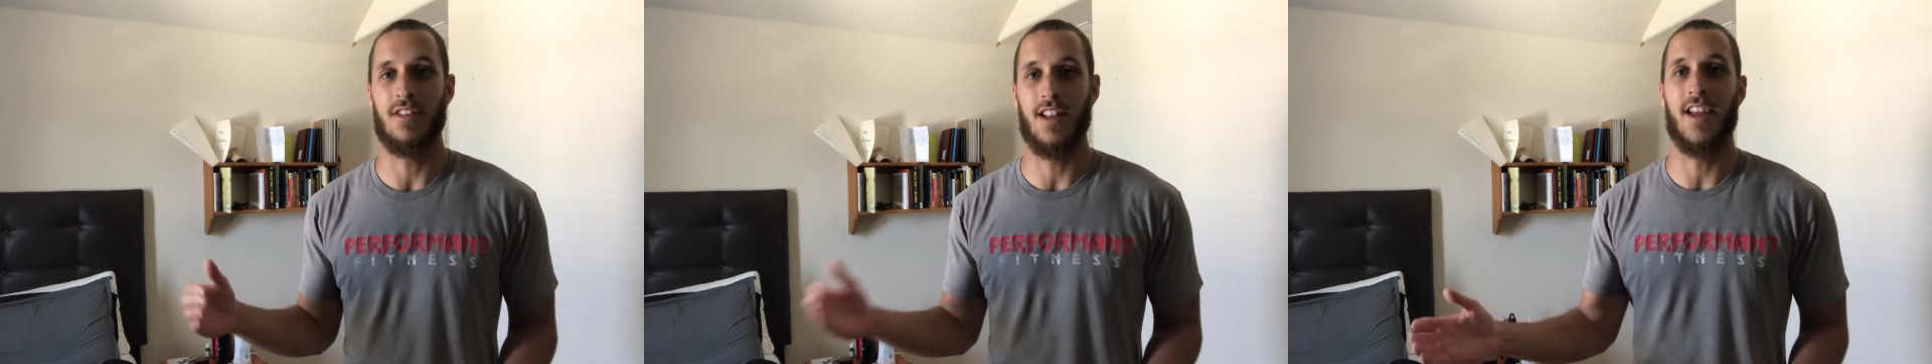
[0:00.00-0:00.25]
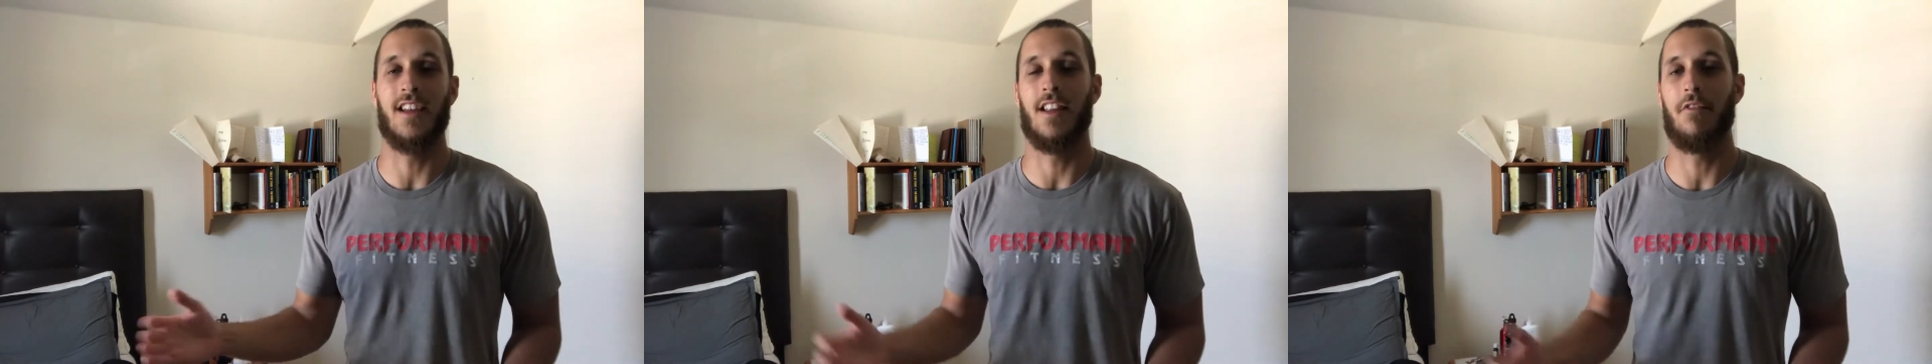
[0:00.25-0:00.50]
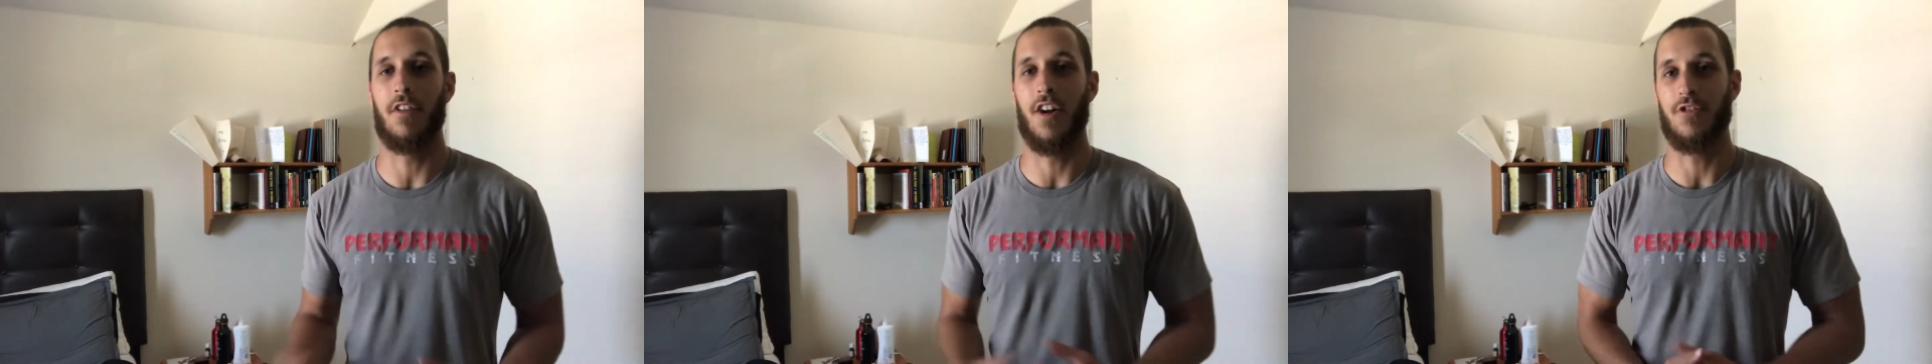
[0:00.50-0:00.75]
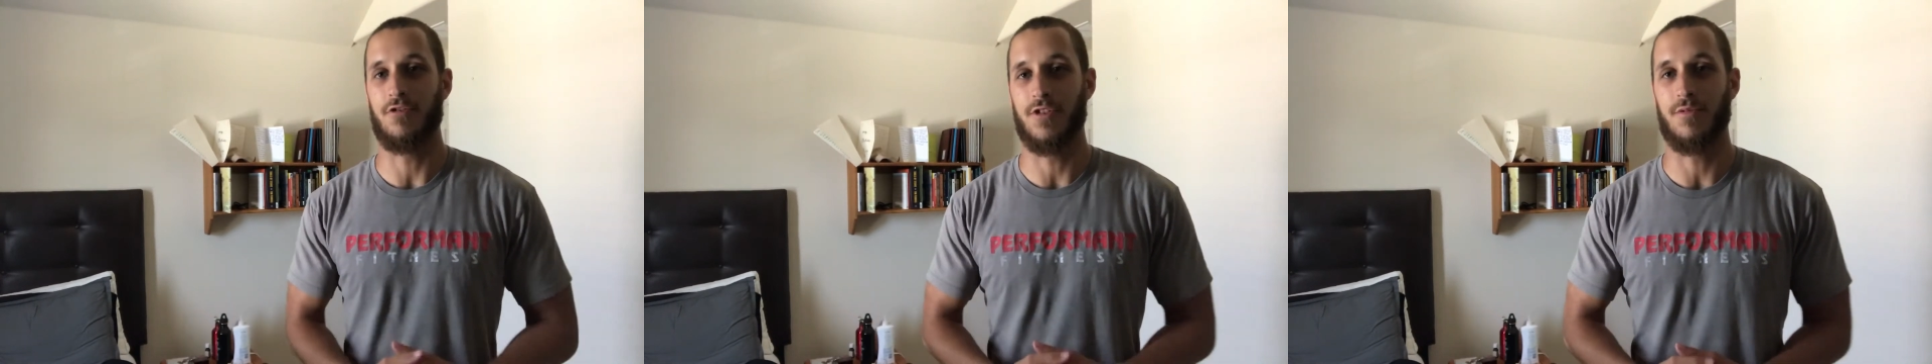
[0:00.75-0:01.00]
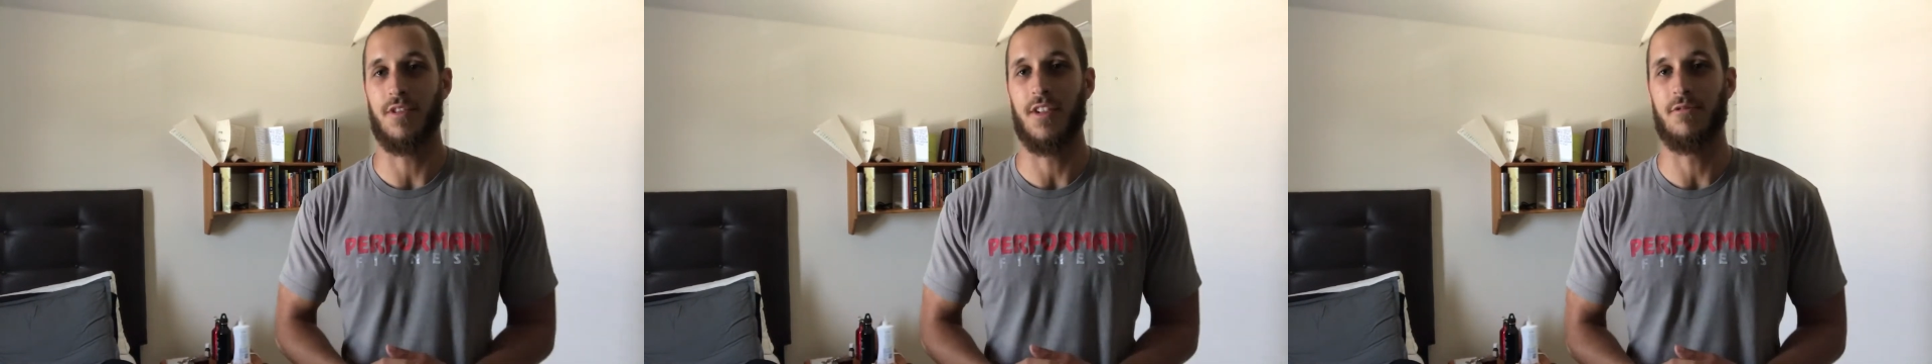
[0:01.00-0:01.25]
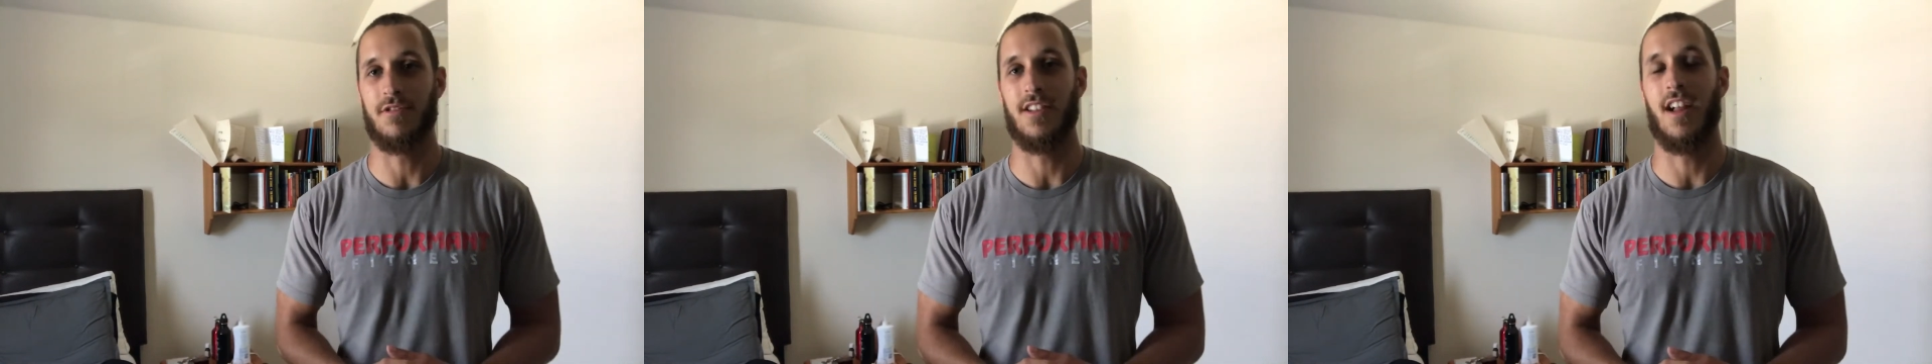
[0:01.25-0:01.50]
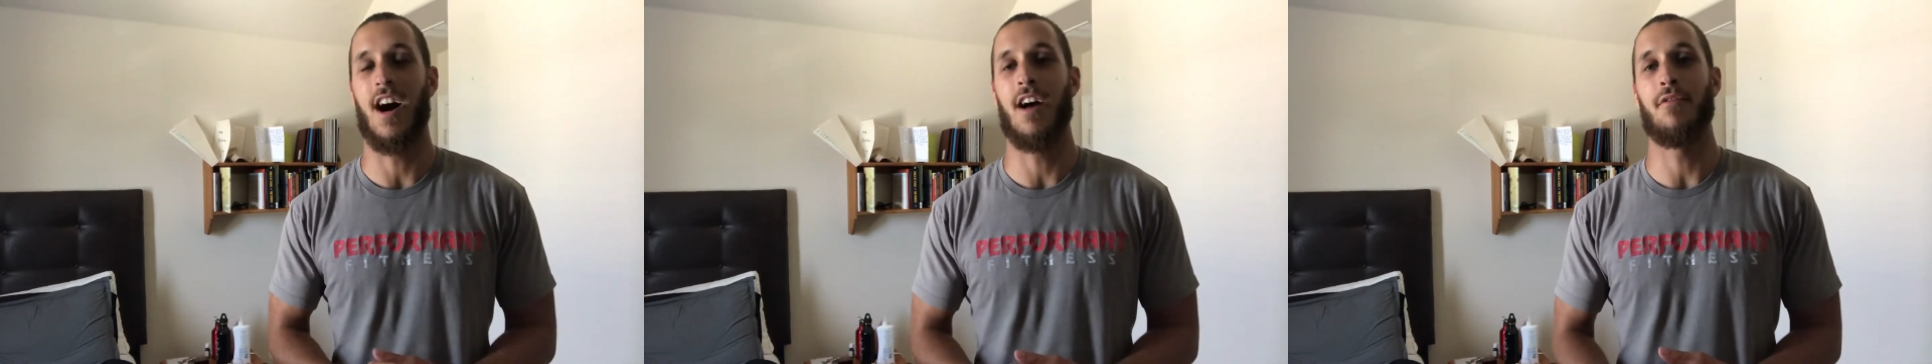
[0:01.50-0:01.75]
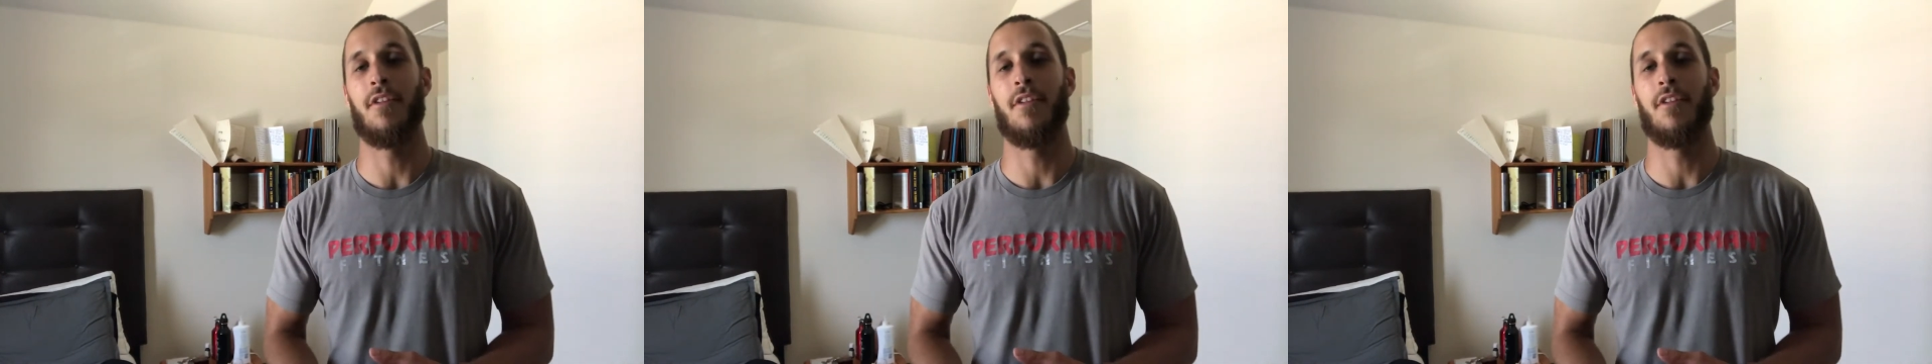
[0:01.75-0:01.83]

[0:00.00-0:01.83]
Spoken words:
late 1100s, when he was alive.